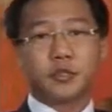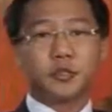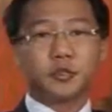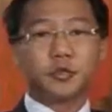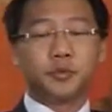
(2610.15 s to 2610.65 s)

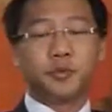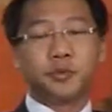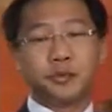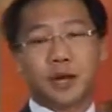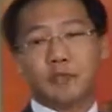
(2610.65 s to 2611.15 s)
to
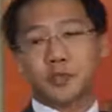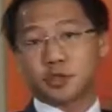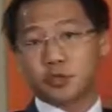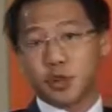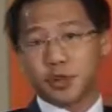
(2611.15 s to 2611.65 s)
perhaps
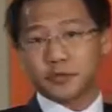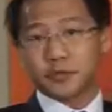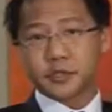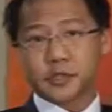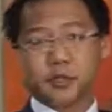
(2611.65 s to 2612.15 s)

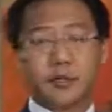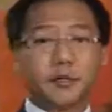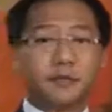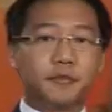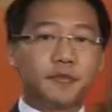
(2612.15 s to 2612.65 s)
draft
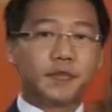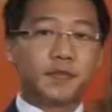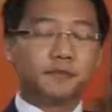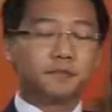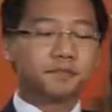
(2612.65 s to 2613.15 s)

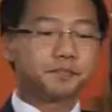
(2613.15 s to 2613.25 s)
the